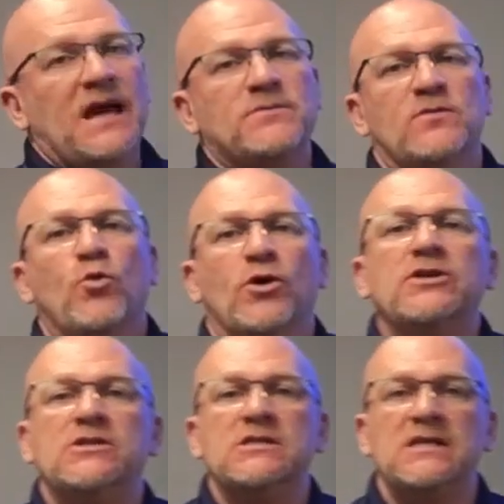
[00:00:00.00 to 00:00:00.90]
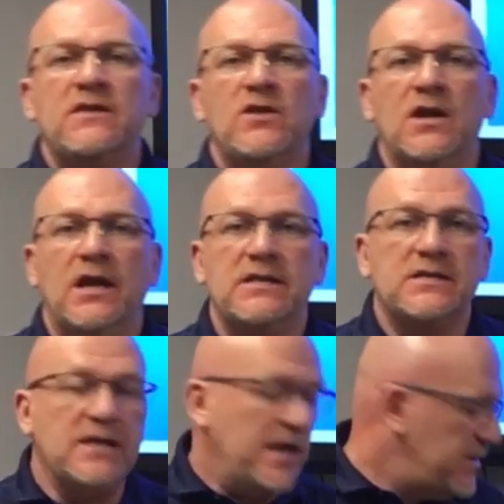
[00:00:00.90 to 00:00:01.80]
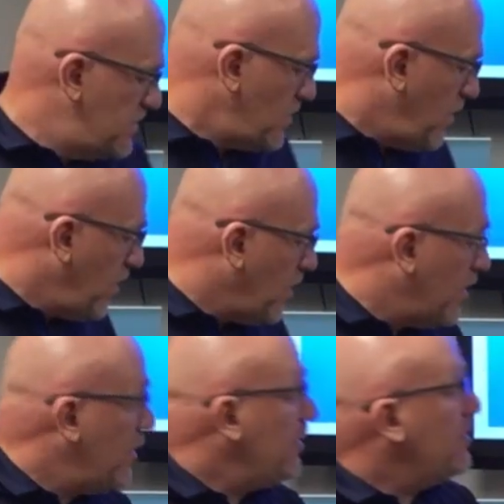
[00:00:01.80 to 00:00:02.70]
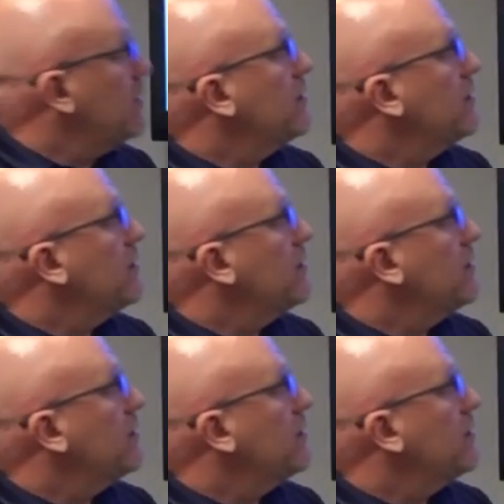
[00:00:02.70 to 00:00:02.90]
types of mortgages in the United States are